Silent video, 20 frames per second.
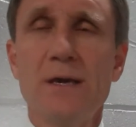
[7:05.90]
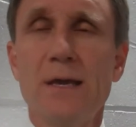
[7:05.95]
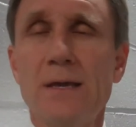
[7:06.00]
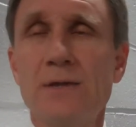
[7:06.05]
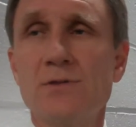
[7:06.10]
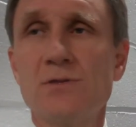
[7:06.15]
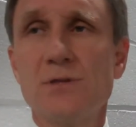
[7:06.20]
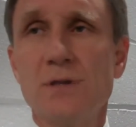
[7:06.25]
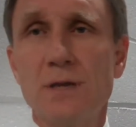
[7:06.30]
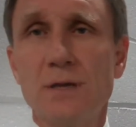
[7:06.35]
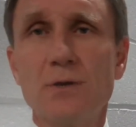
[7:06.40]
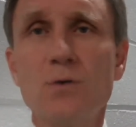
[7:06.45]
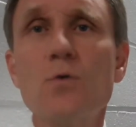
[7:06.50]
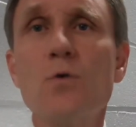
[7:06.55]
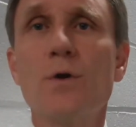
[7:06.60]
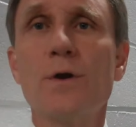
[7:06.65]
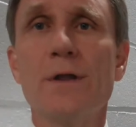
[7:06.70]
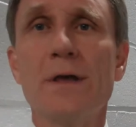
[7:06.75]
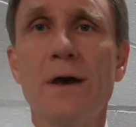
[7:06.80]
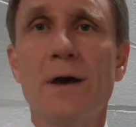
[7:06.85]
against
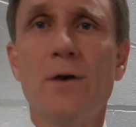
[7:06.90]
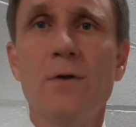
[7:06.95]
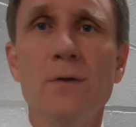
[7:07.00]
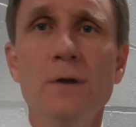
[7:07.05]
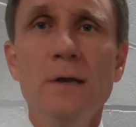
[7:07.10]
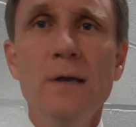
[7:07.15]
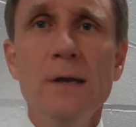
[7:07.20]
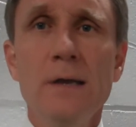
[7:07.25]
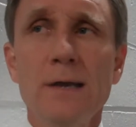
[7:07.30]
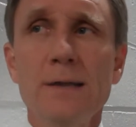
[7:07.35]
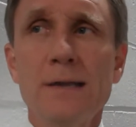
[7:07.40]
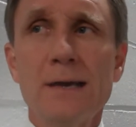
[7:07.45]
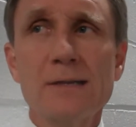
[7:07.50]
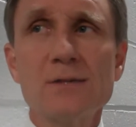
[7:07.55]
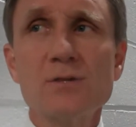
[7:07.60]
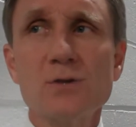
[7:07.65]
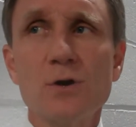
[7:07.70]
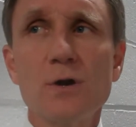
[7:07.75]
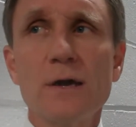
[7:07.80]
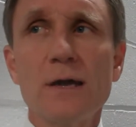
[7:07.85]
Cornell, and
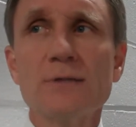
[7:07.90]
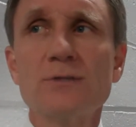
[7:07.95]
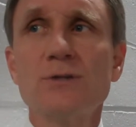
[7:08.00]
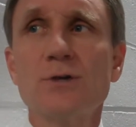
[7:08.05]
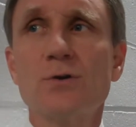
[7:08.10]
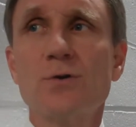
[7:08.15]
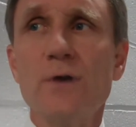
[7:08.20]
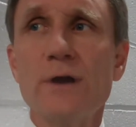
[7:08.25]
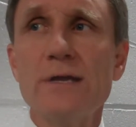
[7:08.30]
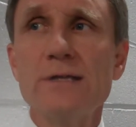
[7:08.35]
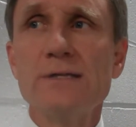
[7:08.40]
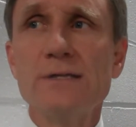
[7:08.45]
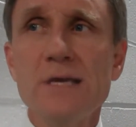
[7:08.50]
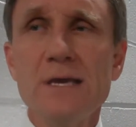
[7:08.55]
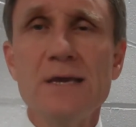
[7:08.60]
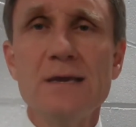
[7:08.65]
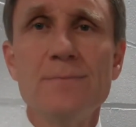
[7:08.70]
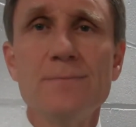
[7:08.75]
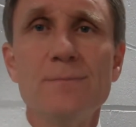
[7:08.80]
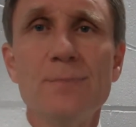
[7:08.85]
that's a great
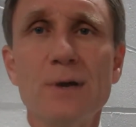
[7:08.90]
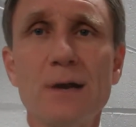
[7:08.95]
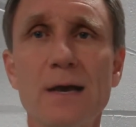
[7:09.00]
team.